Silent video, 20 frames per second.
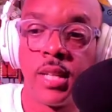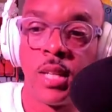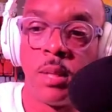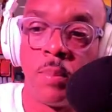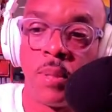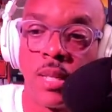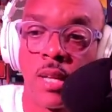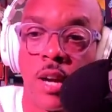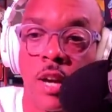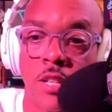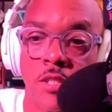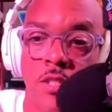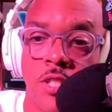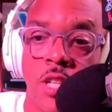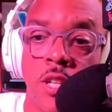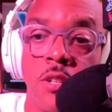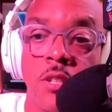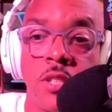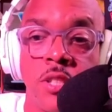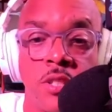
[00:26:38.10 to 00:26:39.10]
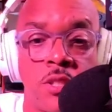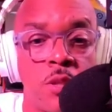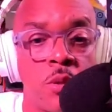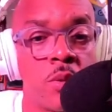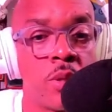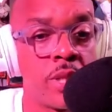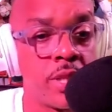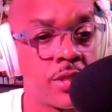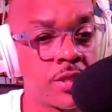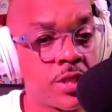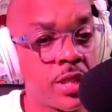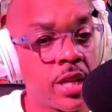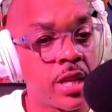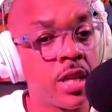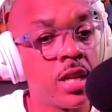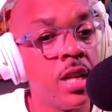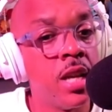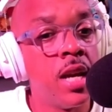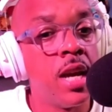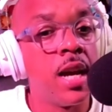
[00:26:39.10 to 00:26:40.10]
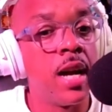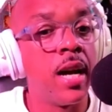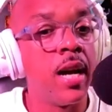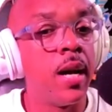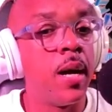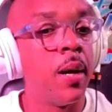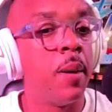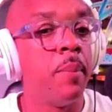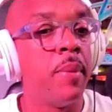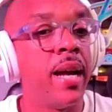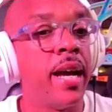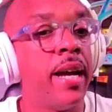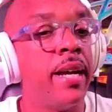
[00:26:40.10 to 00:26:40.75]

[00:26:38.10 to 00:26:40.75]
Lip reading: like he belongs there. He's, yeah, doing his thing.